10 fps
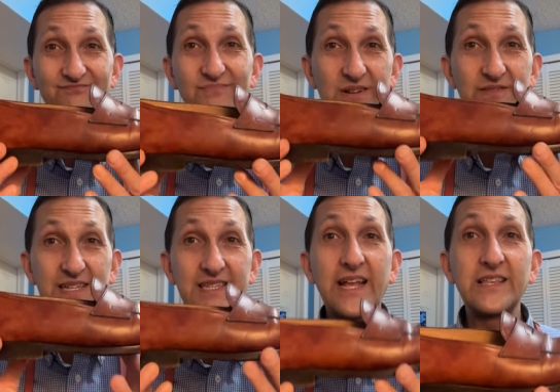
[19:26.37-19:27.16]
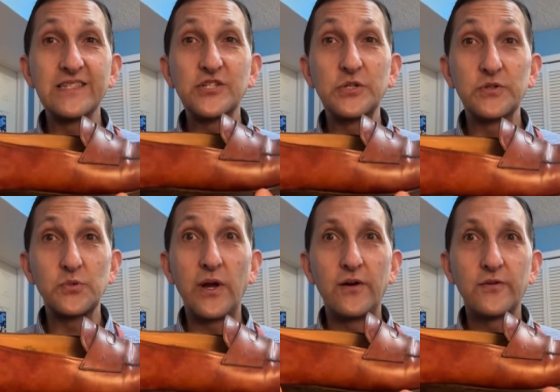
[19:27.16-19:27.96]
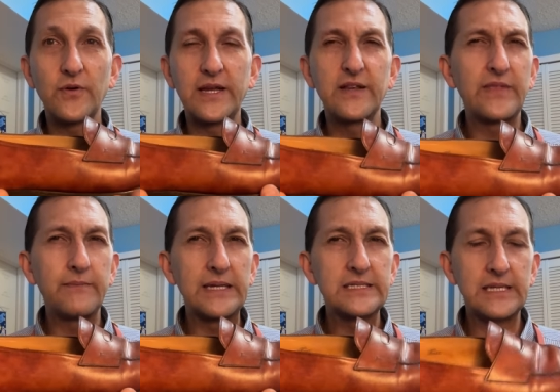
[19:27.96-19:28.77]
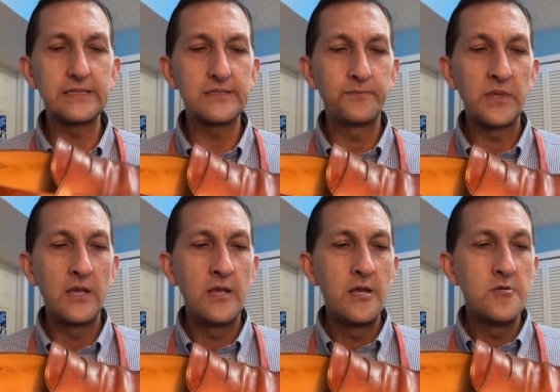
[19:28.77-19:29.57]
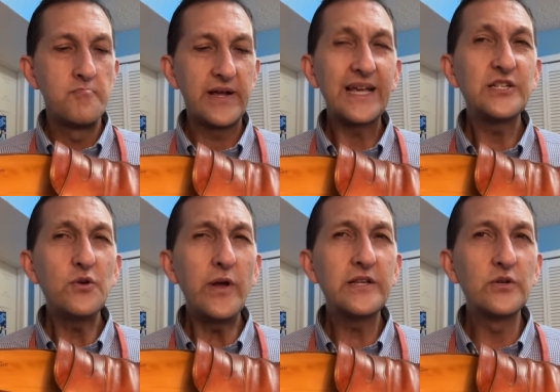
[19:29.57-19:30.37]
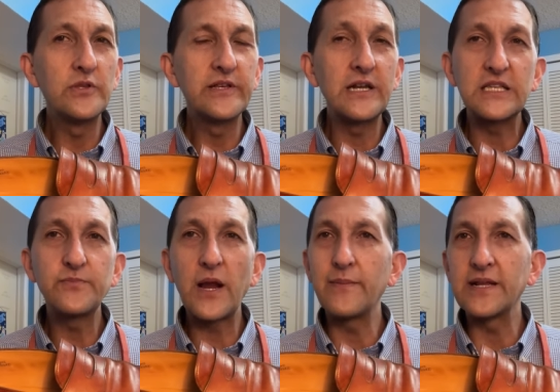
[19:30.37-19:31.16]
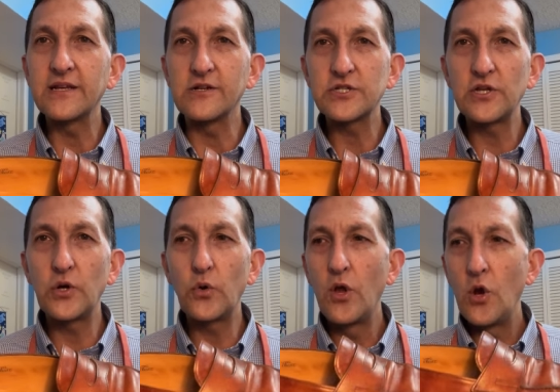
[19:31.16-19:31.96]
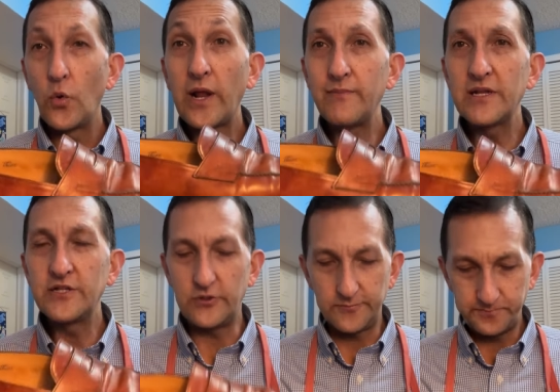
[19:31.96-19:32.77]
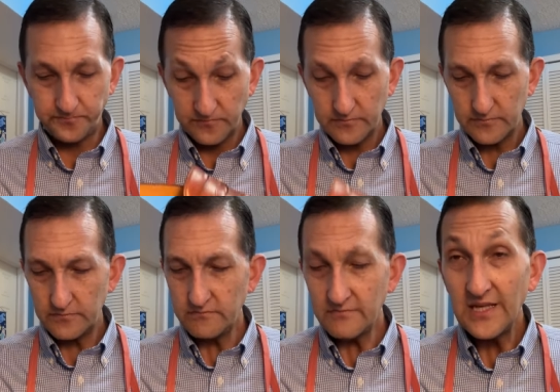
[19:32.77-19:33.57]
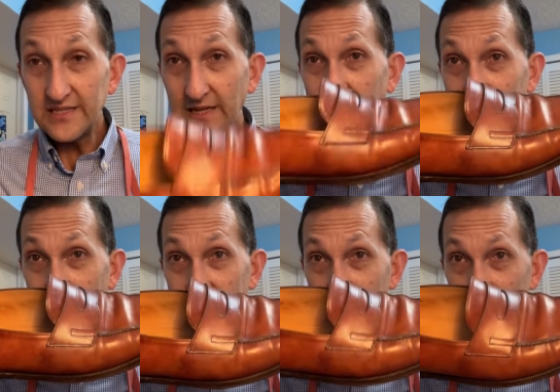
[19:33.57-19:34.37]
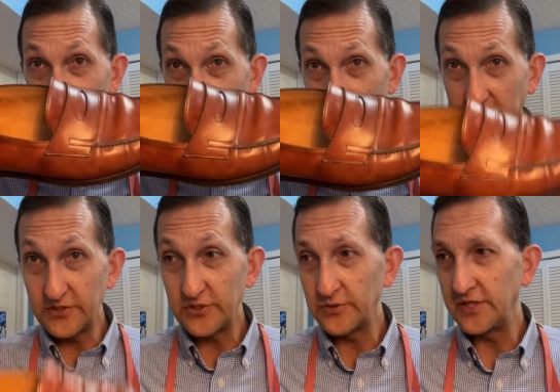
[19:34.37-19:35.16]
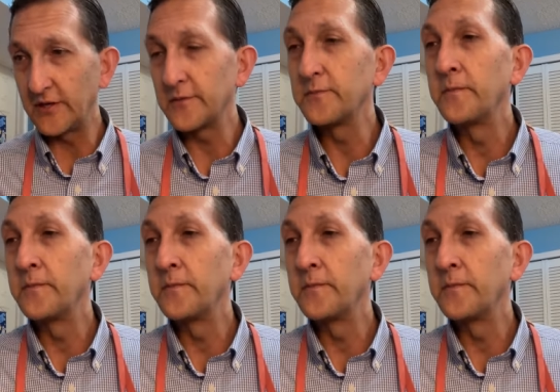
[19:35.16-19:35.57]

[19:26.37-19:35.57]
You know, that's kind of this shoe as well, right? If that makes sense. But I do want to do a little experiment here. So what I'm going to do is I'm going to take this, this pair of shoes here.